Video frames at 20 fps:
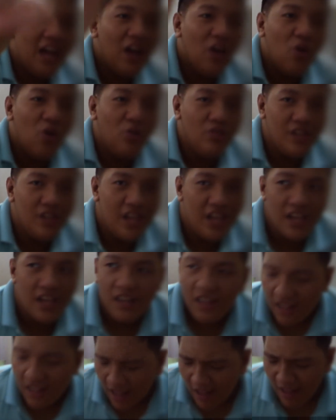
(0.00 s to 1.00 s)
Hakone.
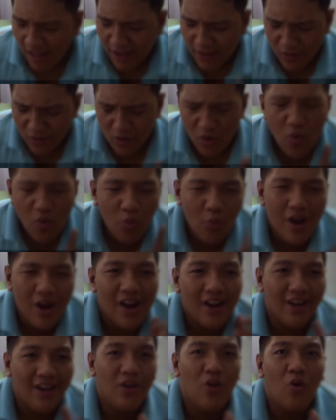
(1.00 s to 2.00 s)
I don't know
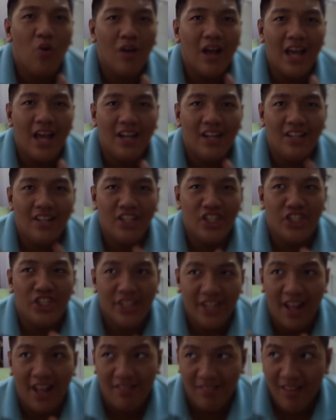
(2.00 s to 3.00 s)
where in Hokane did
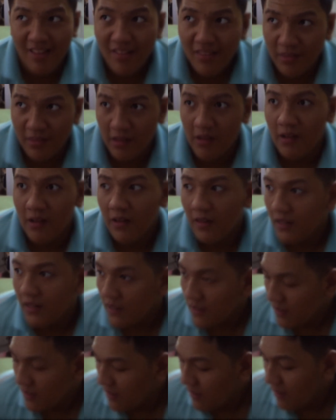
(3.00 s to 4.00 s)
she get this,
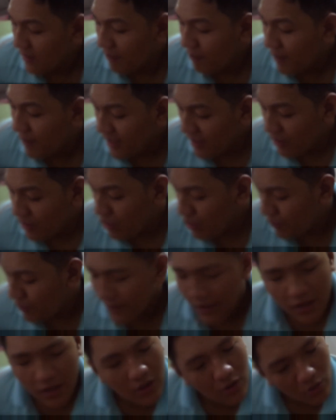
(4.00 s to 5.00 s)
but it's
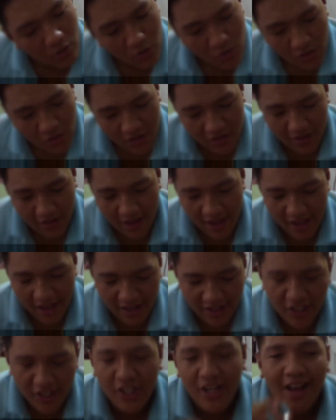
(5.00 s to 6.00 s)
super cute
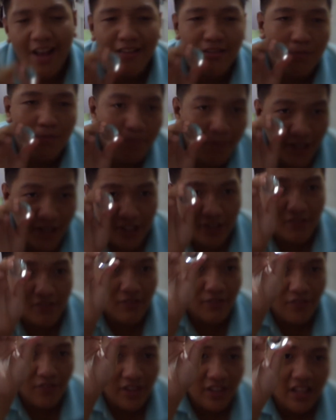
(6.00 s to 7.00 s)
and she has
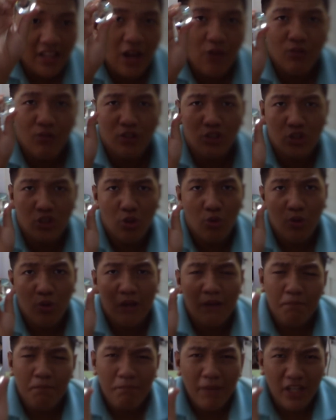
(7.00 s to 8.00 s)
pictures of it. I will show
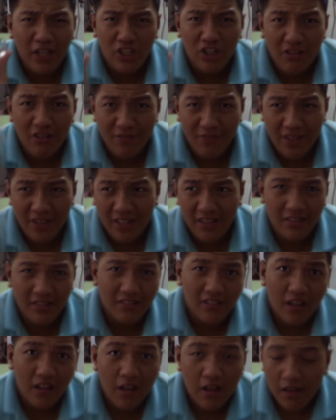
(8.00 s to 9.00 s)
you a picture of it
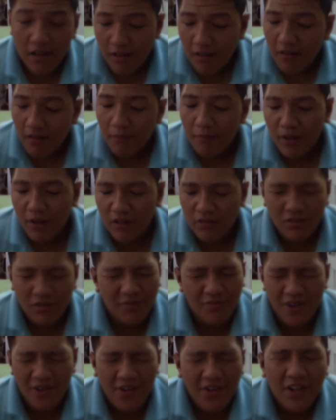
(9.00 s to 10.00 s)
because
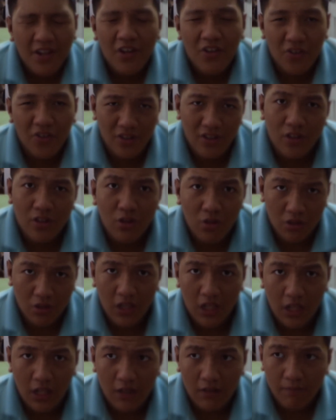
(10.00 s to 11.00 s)
it's very good
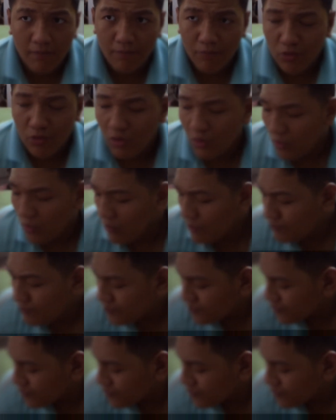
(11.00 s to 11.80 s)
looking. So